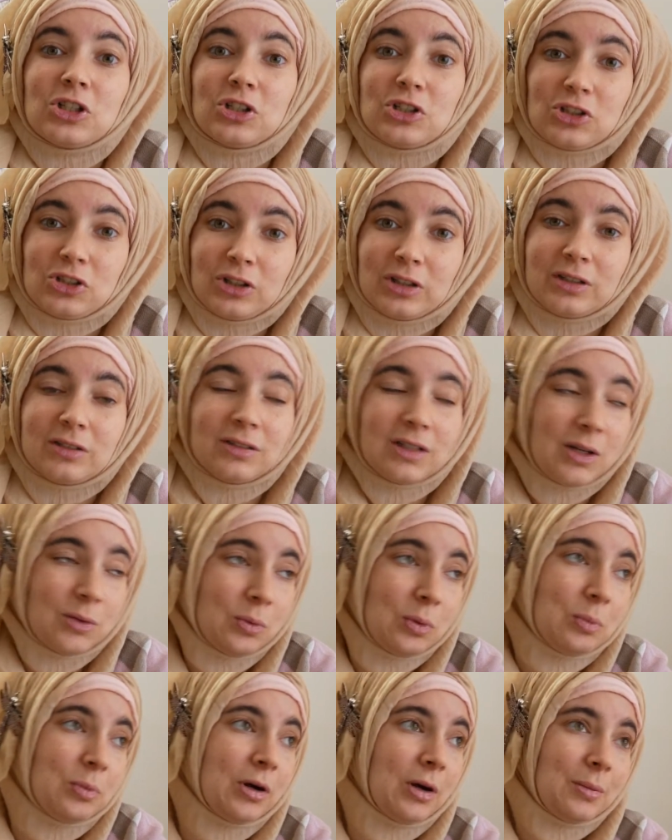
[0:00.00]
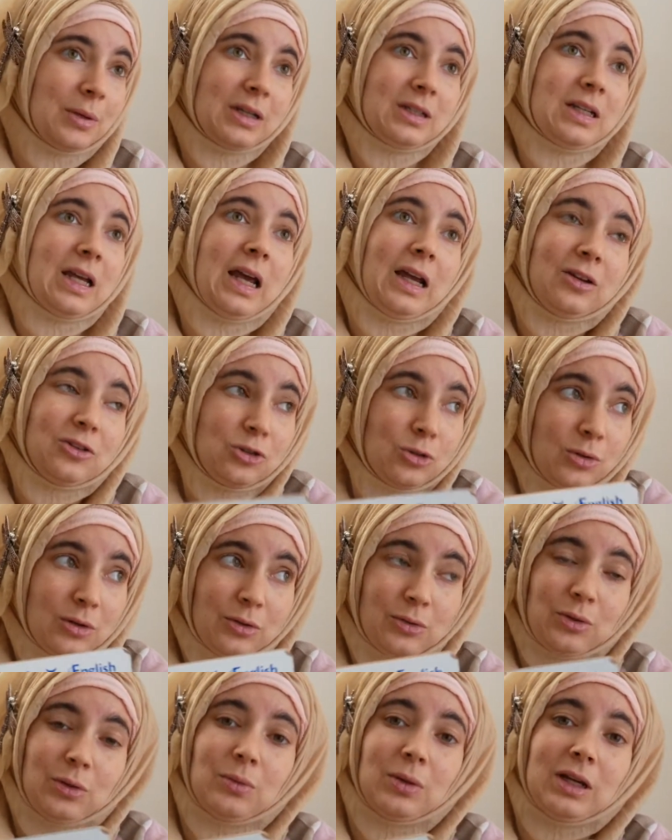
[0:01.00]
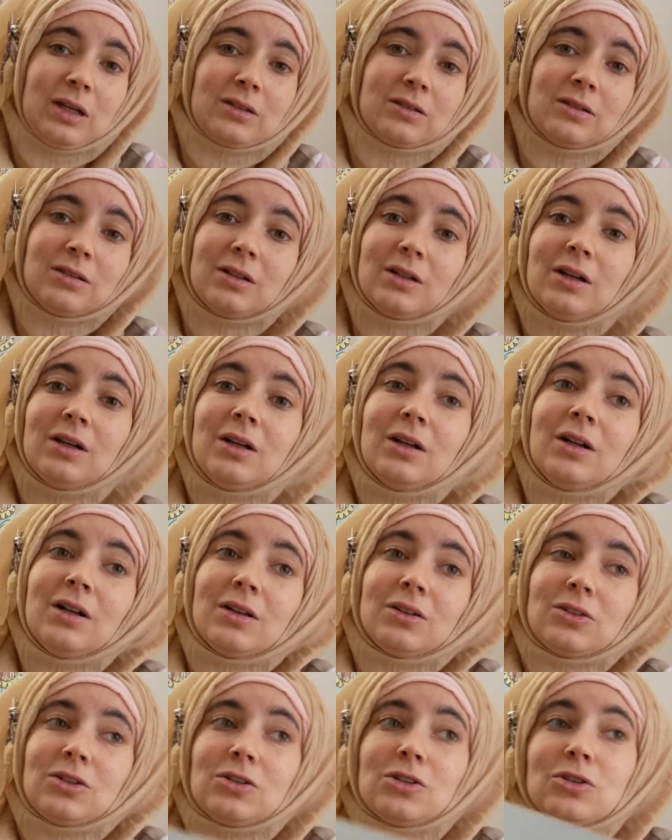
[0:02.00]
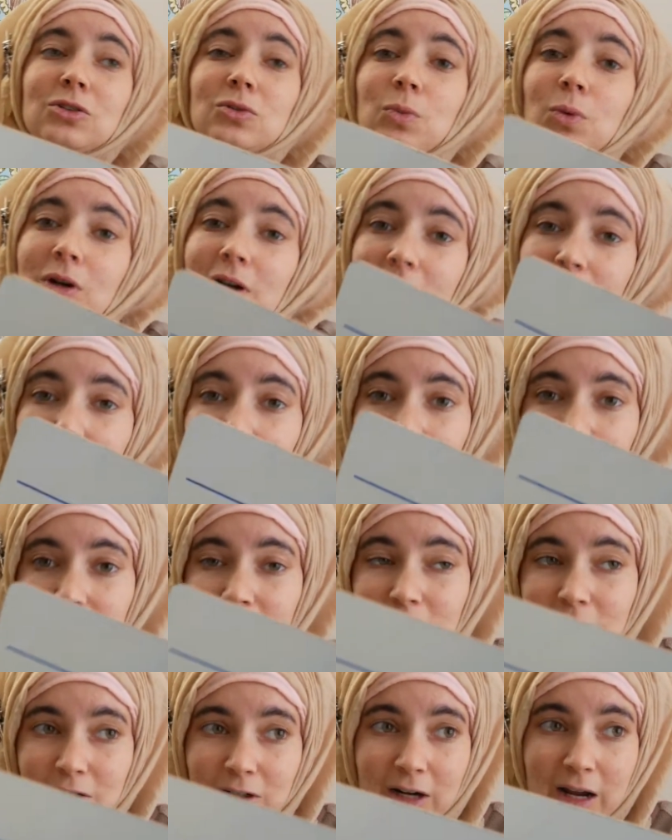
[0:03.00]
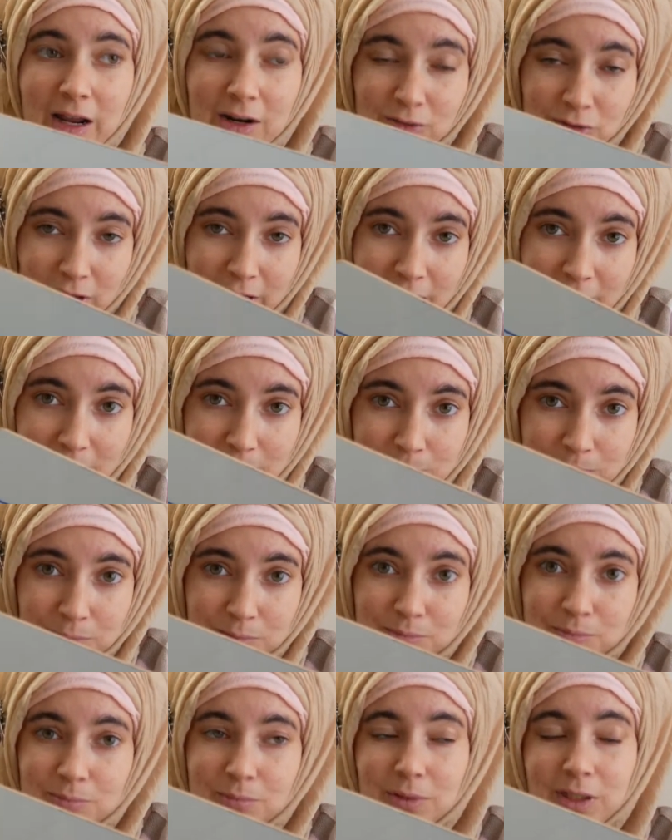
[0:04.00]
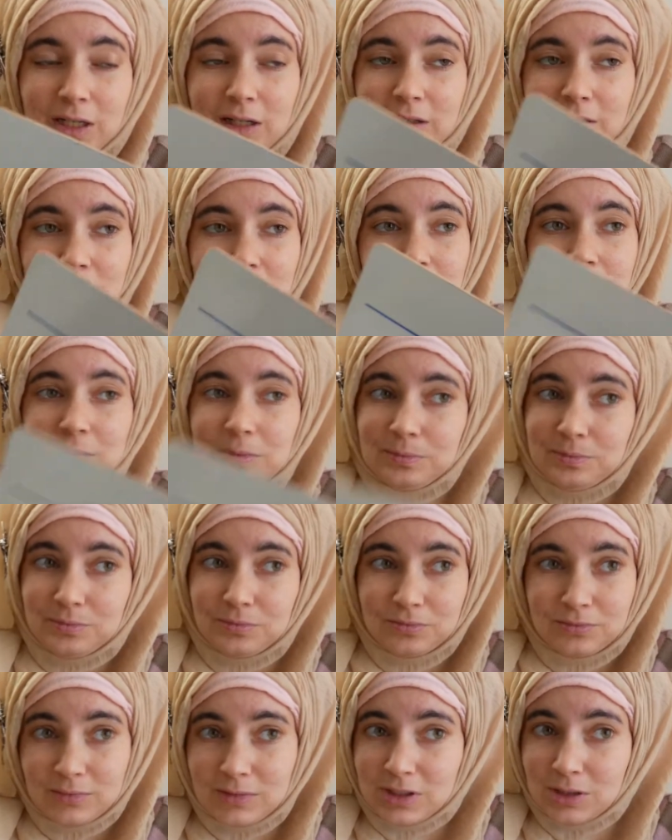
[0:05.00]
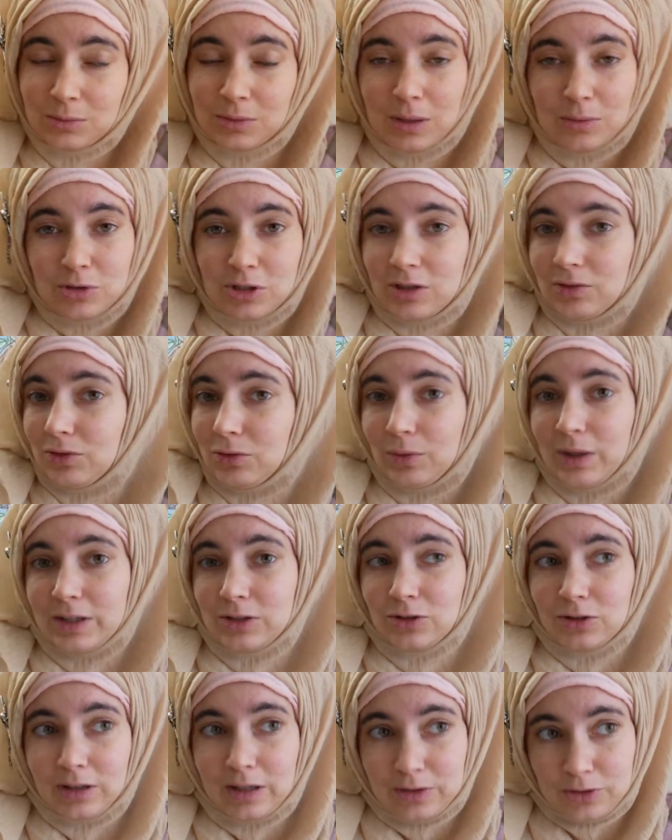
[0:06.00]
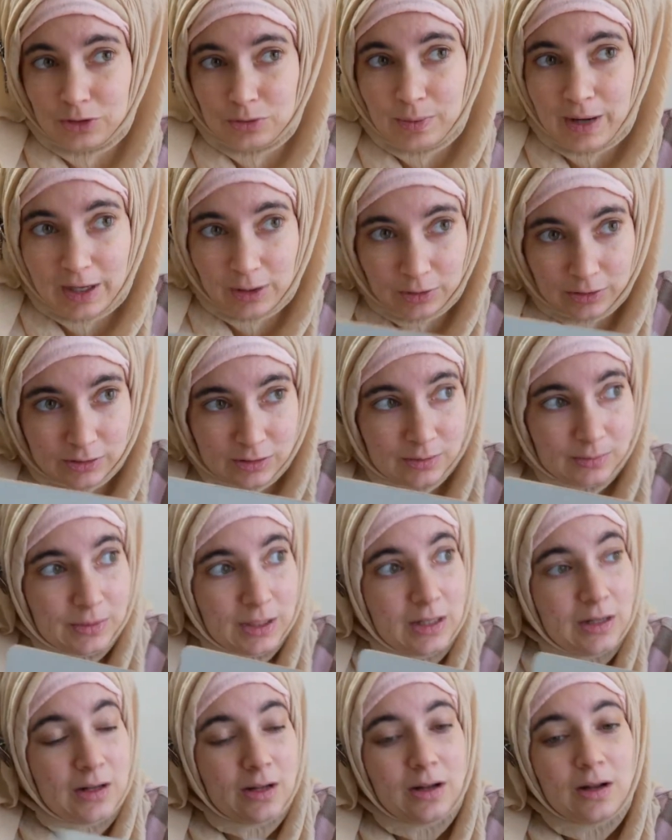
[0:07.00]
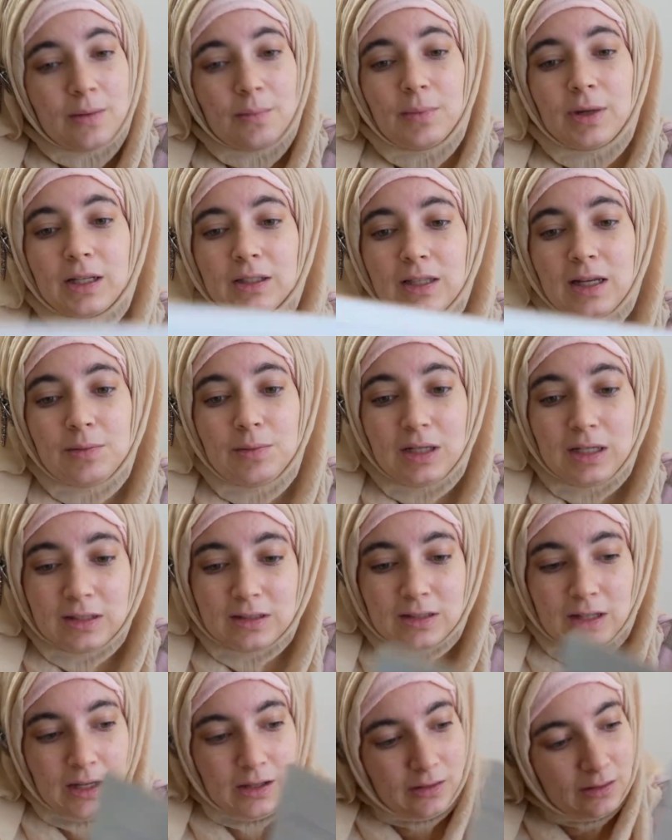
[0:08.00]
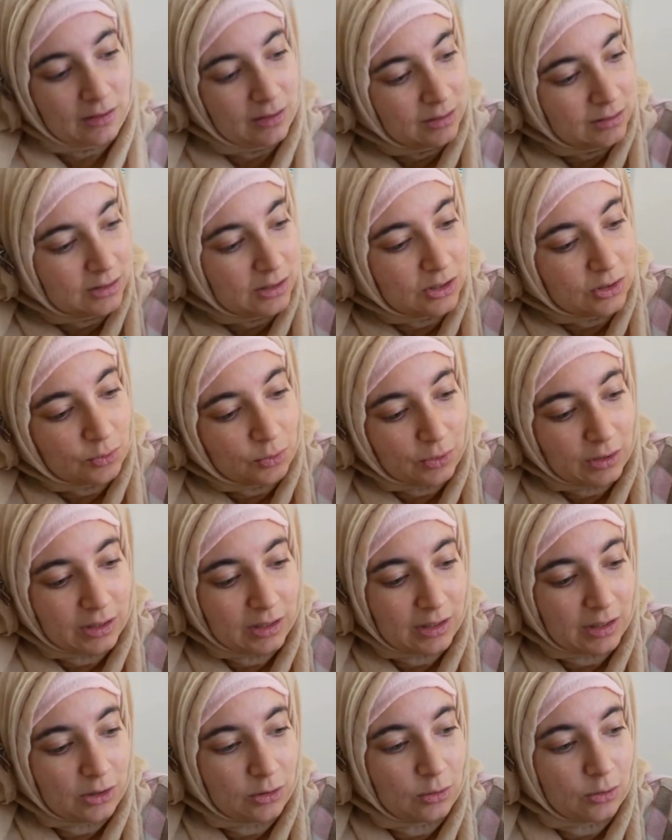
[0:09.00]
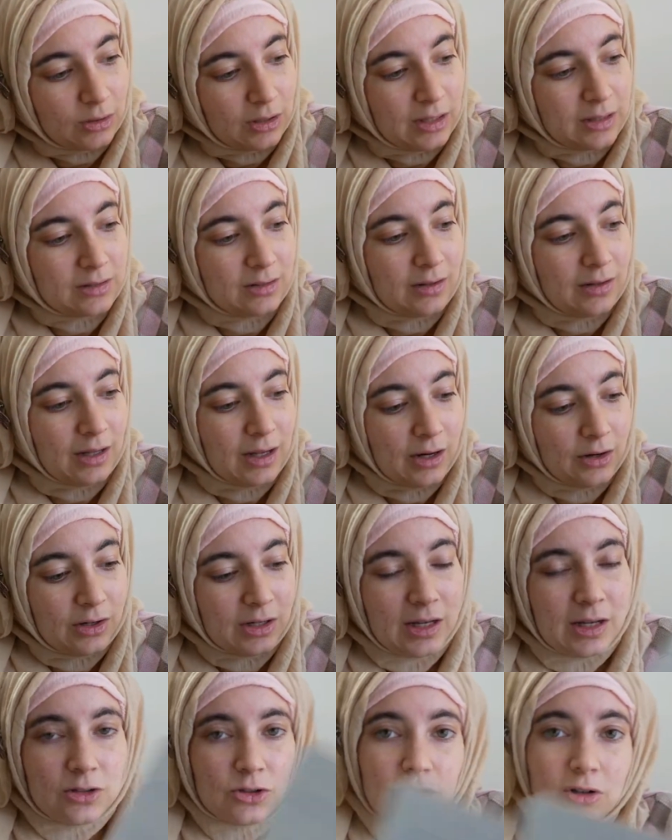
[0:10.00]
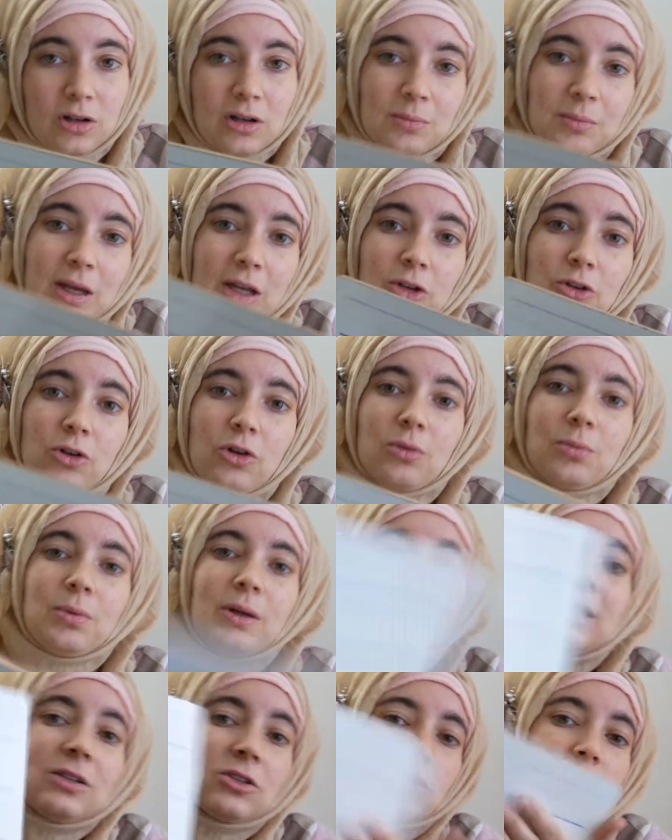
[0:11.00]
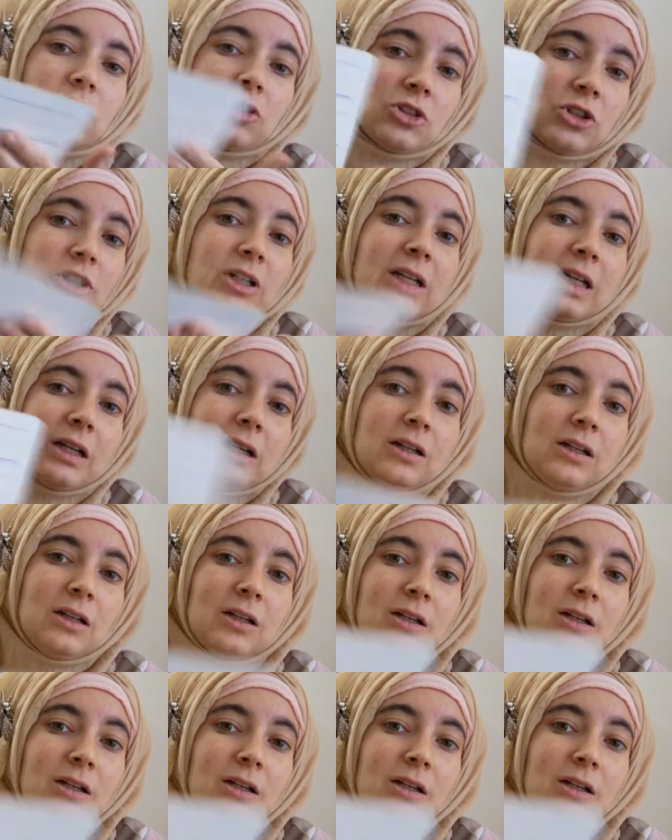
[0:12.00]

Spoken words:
she should, and will probably take 2 or 3 weeks to just work on her handwriting, because sometimes she even writes her letters backwards. But that being said, this is really cool. It's there. Yes, you can make your own, but it's sturdy.